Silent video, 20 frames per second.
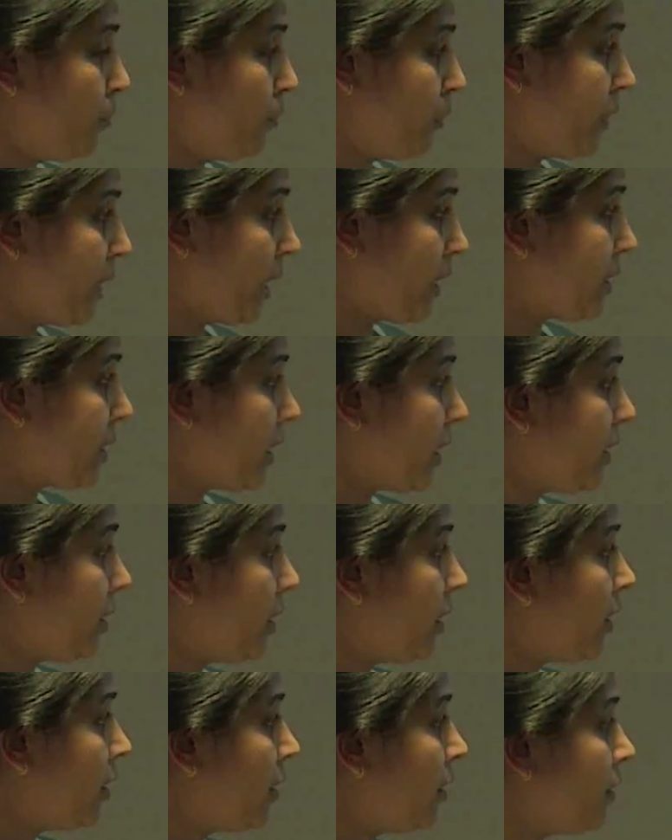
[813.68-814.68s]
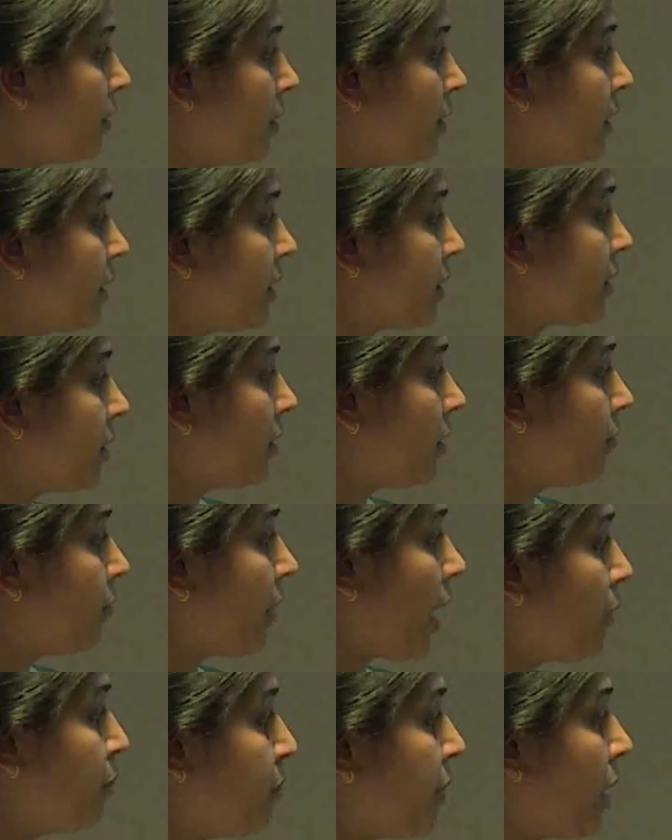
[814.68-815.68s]
tested this
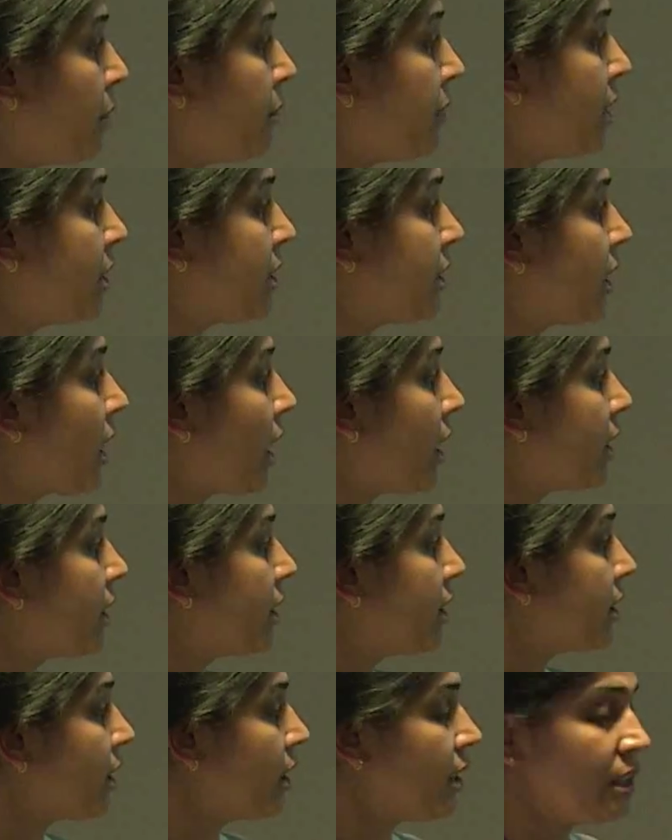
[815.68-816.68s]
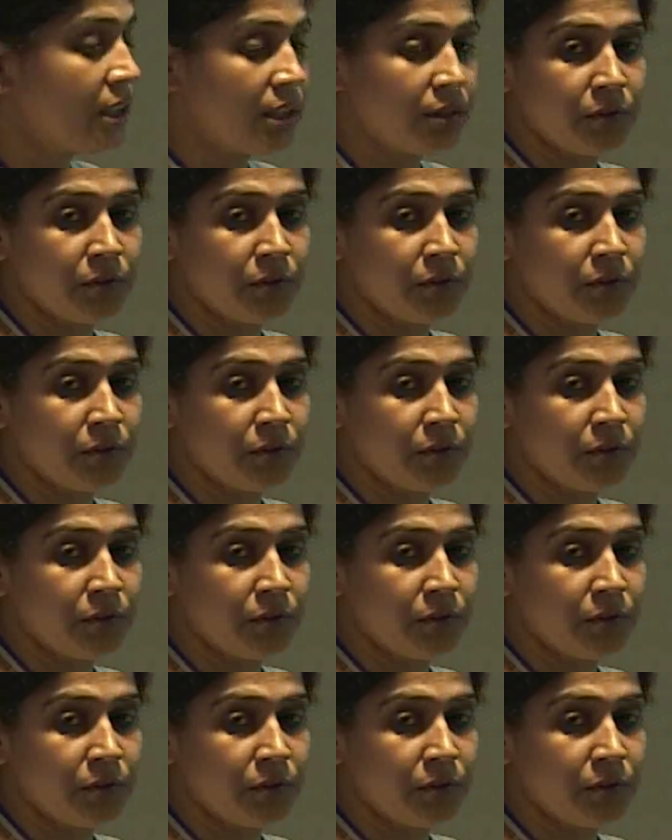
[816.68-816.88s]
5' NCR region,